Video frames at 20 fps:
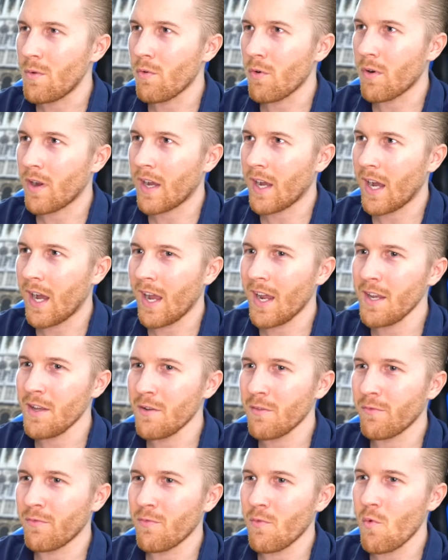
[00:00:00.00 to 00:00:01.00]
will kind
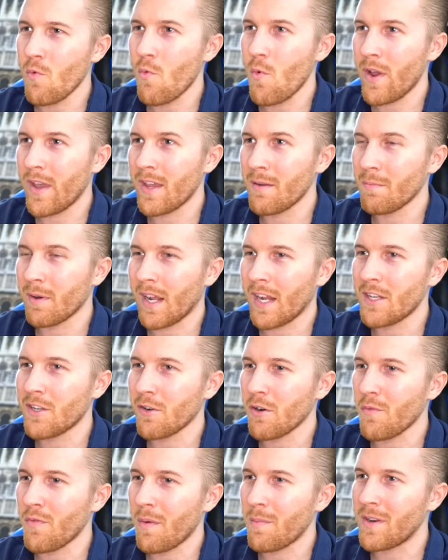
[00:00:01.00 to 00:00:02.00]
of win, but I
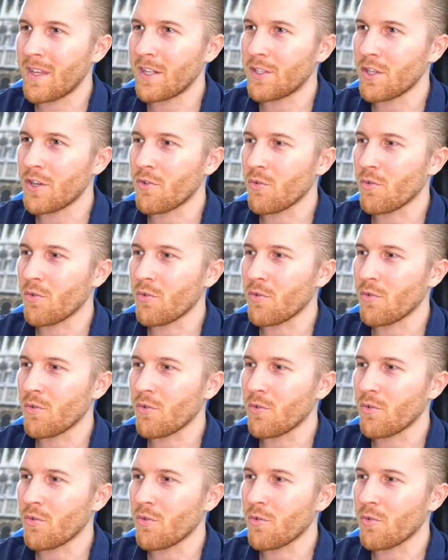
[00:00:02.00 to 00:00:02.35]
don't know if I'm going to get to